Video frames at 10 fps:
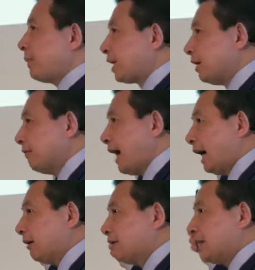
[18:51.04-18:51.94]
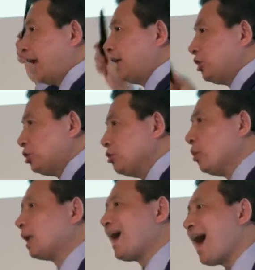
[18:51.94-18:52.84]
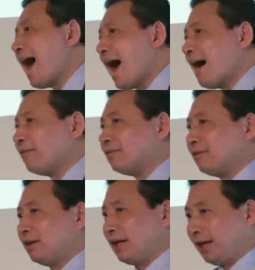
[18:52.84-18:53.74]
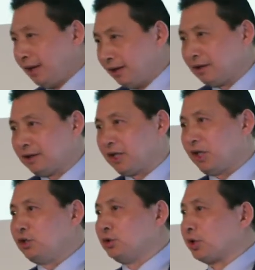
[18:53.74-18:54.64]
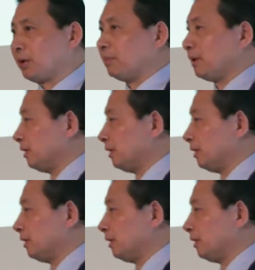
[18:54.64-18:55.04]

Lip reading: bigger value than you would have here in Europe.